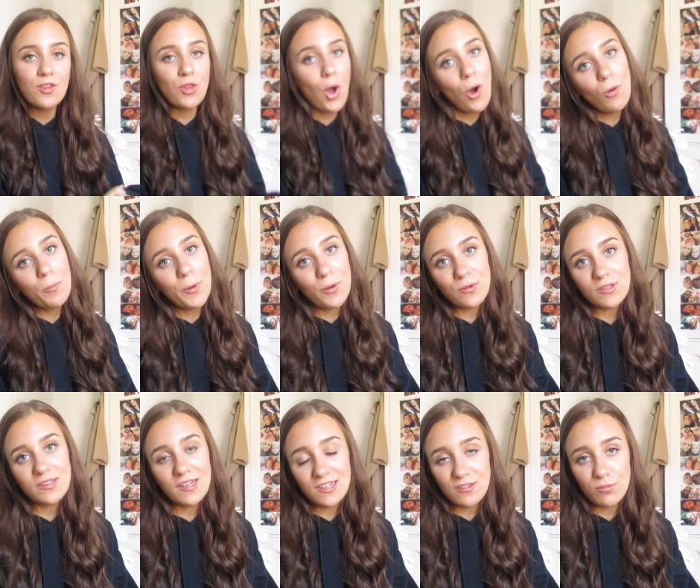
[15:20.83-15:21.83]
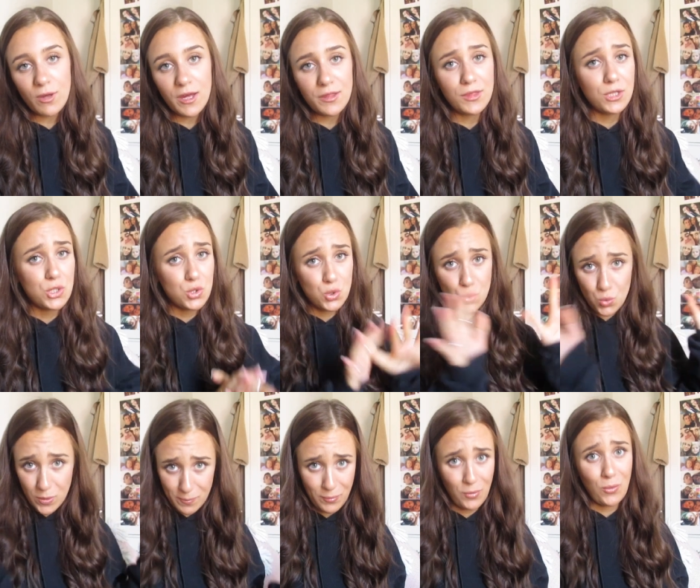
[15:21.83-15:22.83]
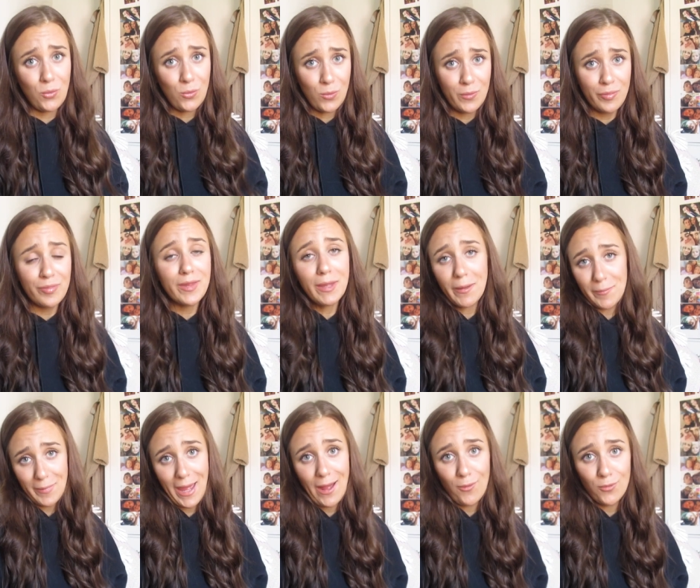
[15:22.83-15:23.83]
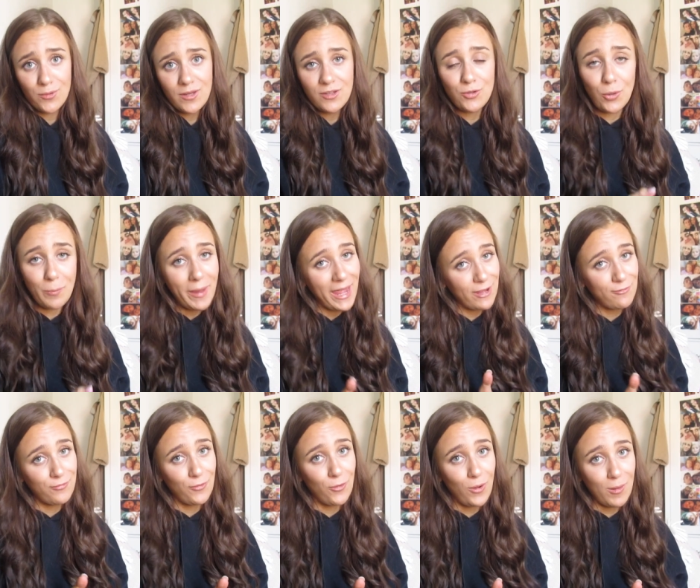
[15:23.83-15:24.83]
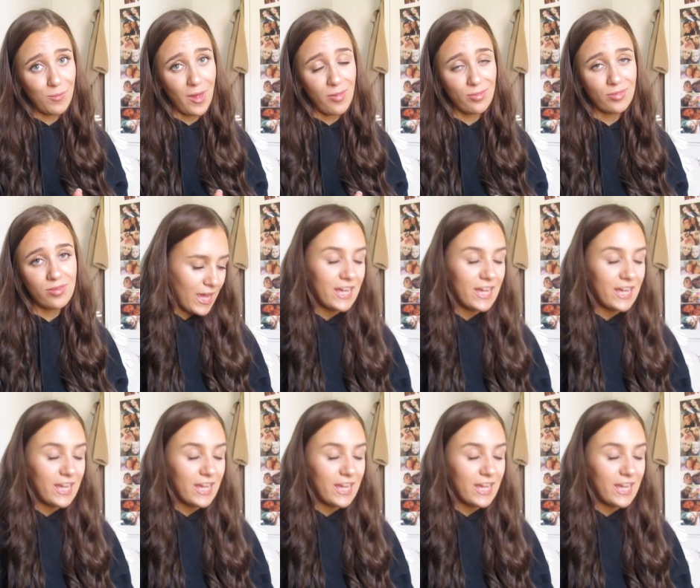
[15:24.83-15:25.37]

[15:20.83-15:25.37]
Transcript: The whole box is worth triple the amount you'll pay for a month.